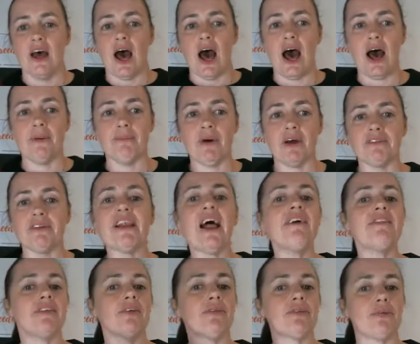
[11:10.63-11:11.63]
I
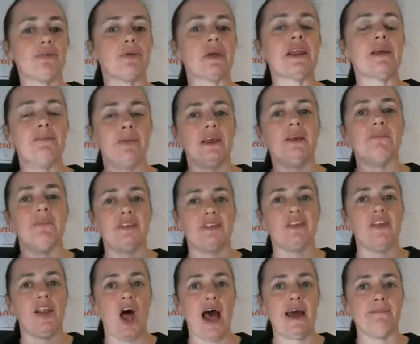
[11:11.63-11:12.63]
realized there was a really big
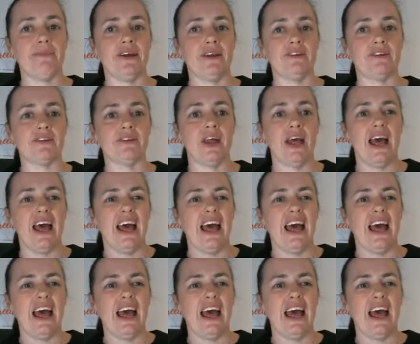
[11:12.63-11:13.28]
misalignment.